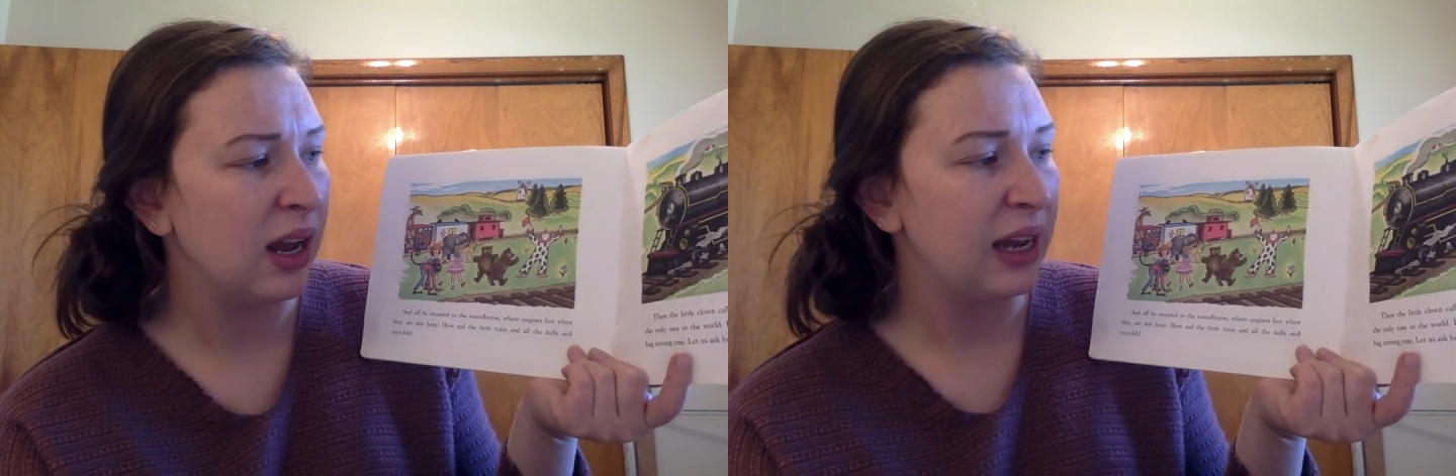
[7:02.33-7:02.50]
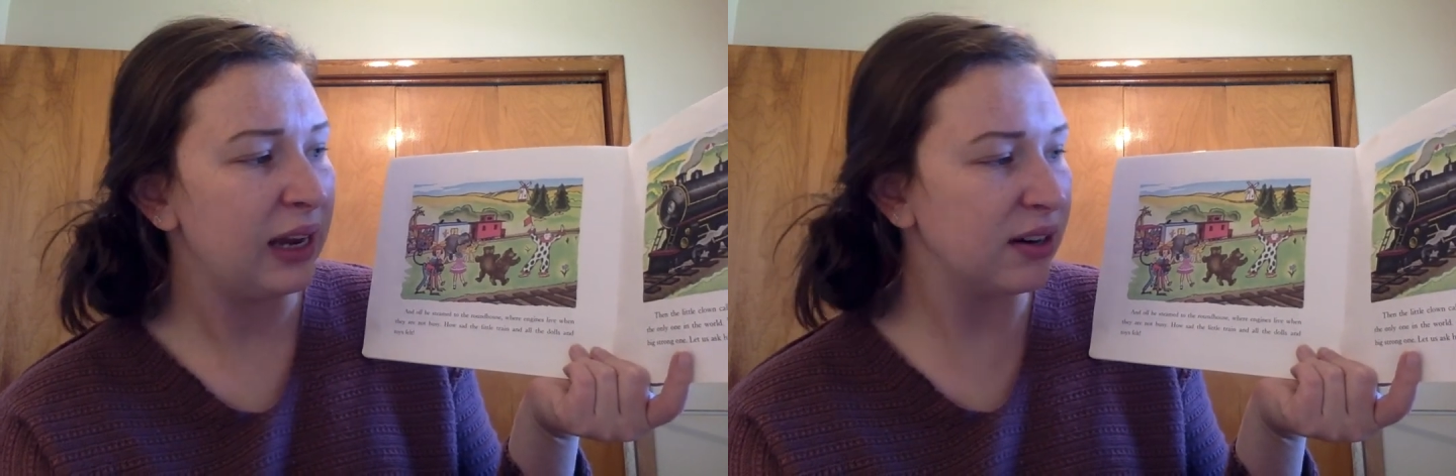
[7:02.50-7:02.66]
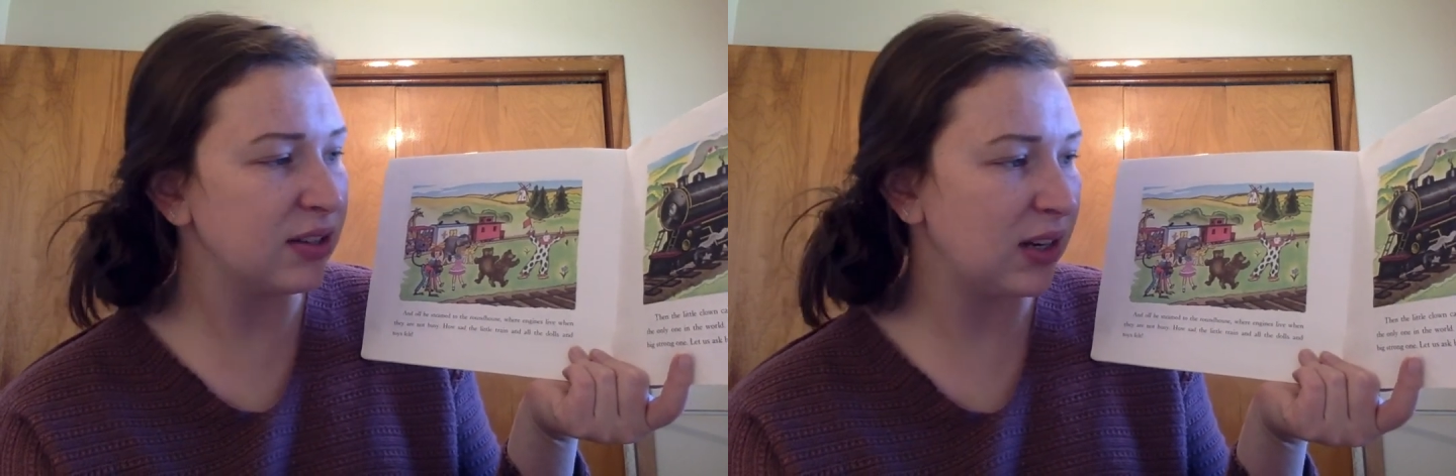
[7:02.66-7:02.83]

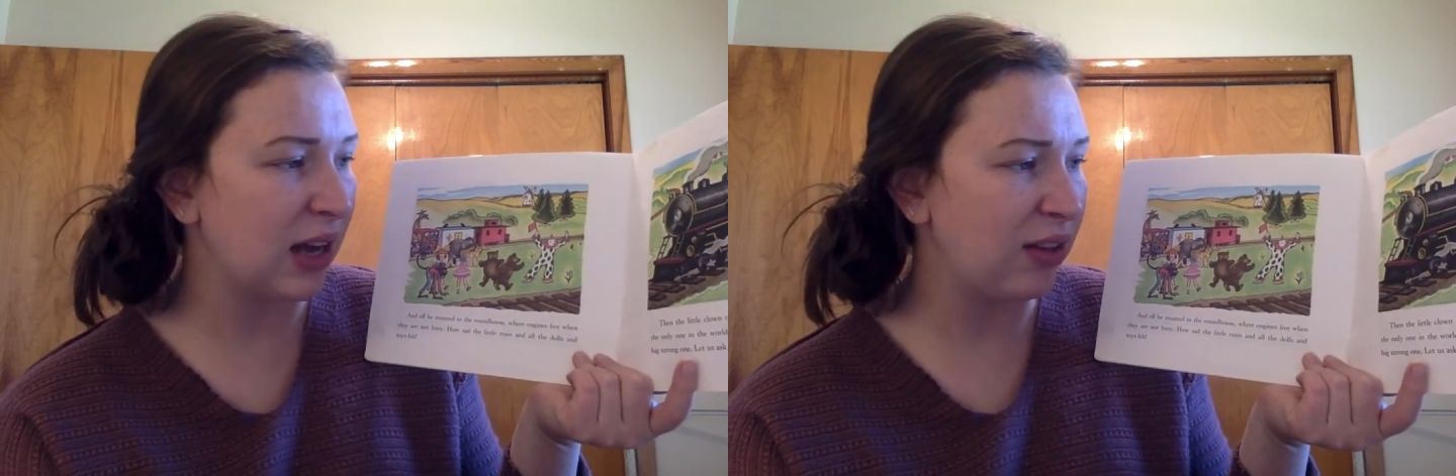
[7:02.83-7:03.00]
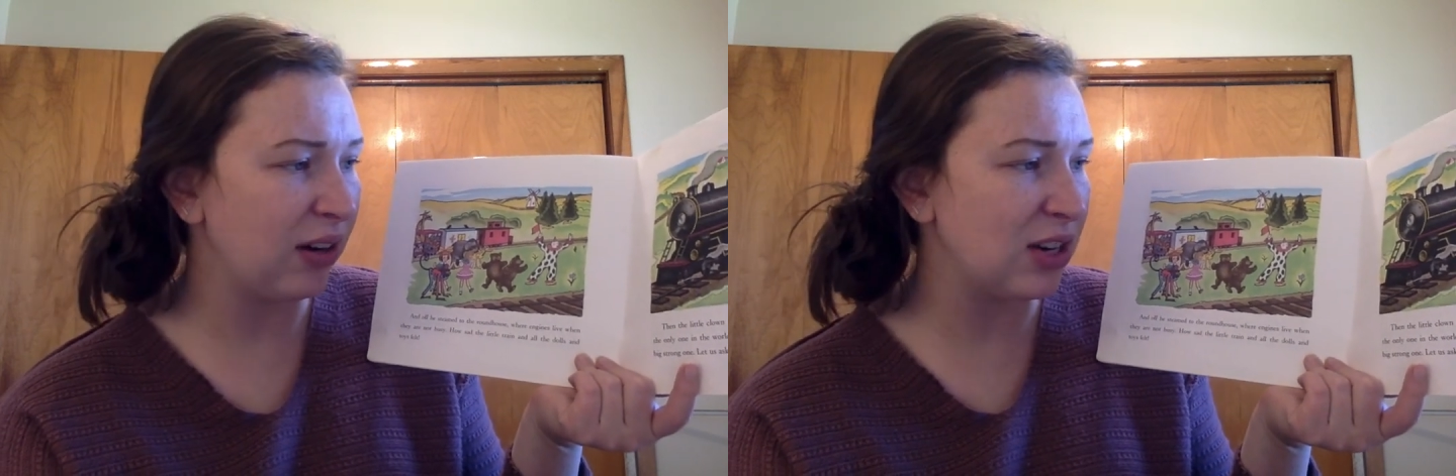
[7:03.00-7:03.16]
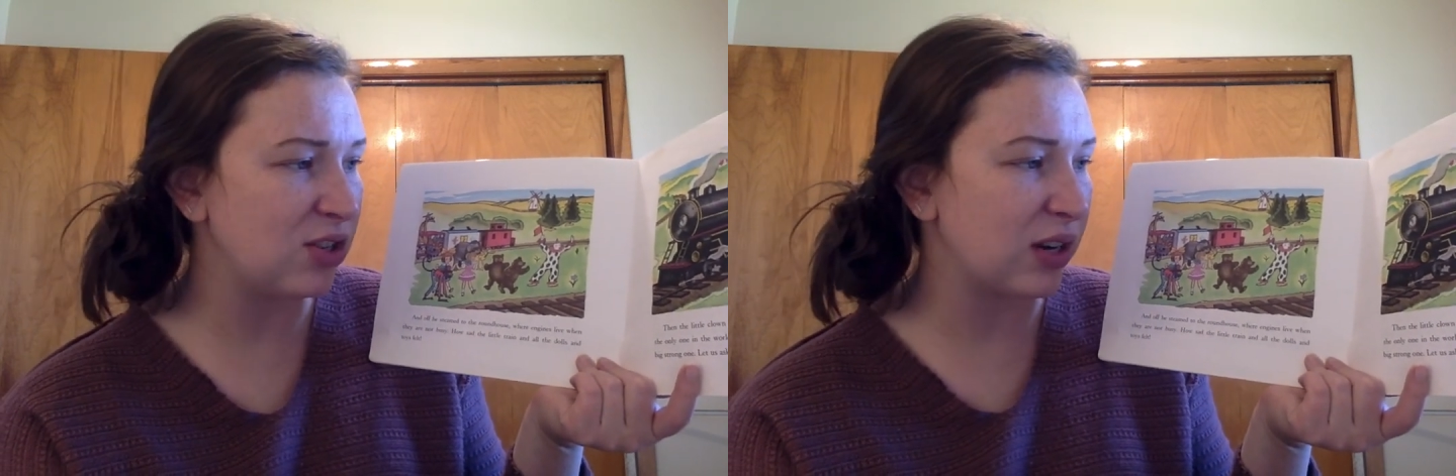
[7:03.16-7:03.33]
Here's
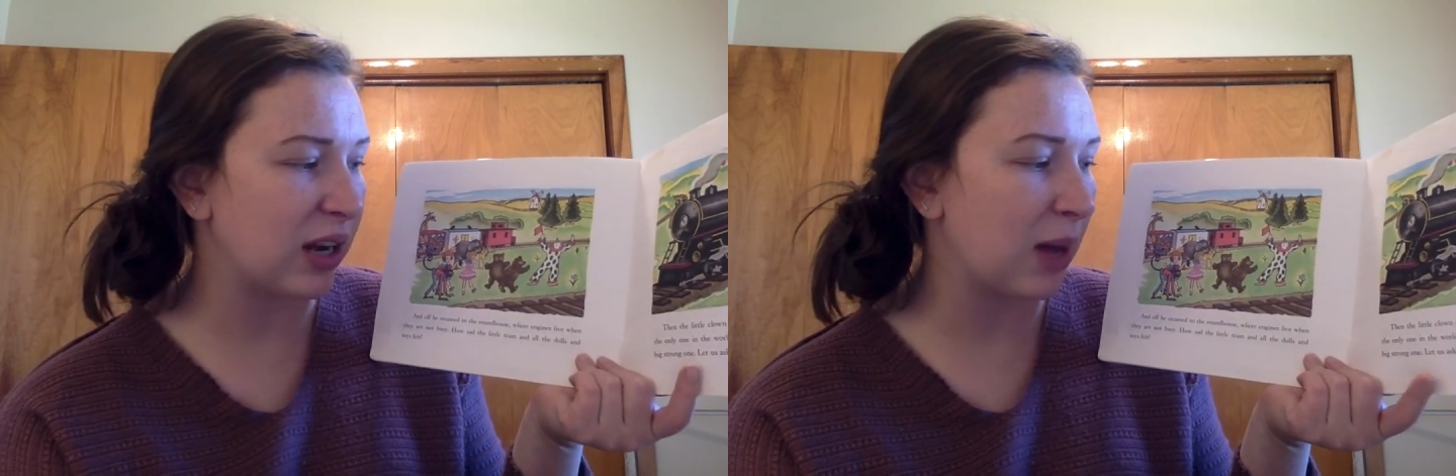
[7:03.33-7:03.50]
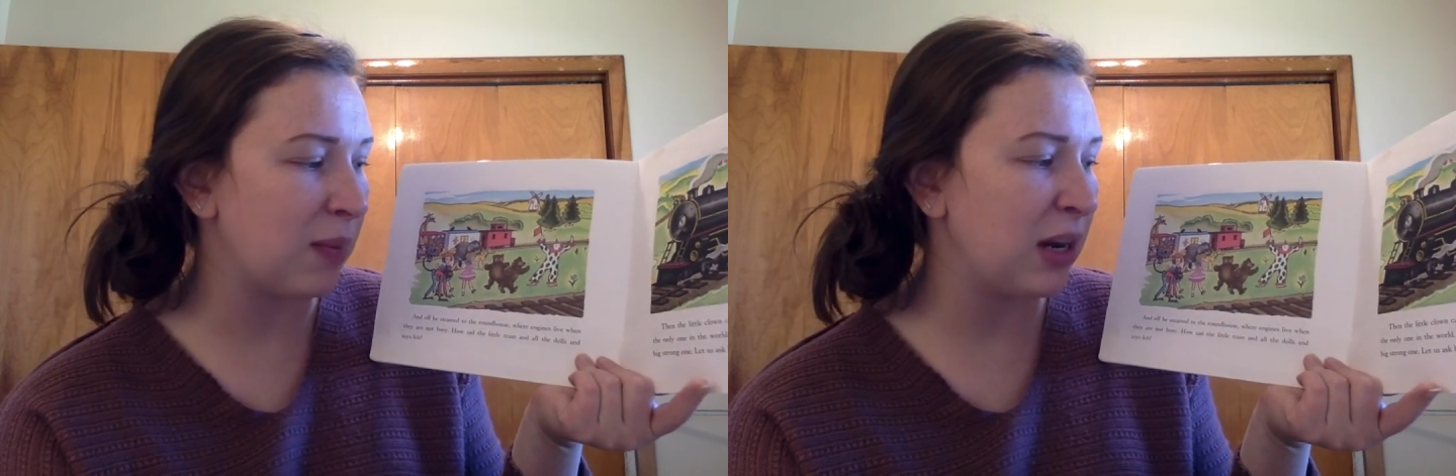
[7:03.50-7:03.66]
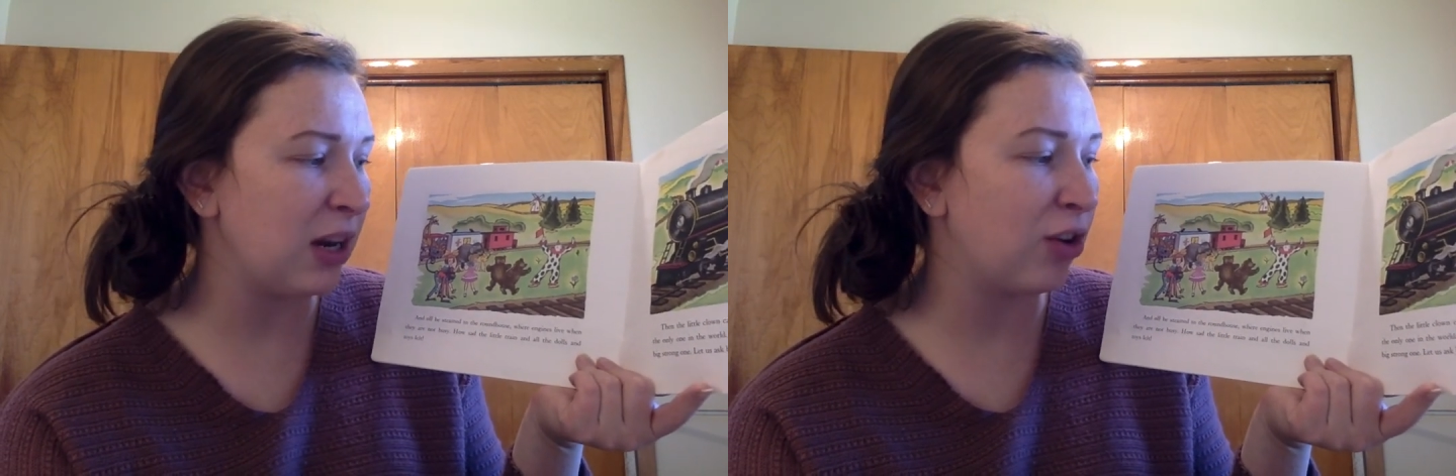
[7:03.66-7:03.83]
another engine coming,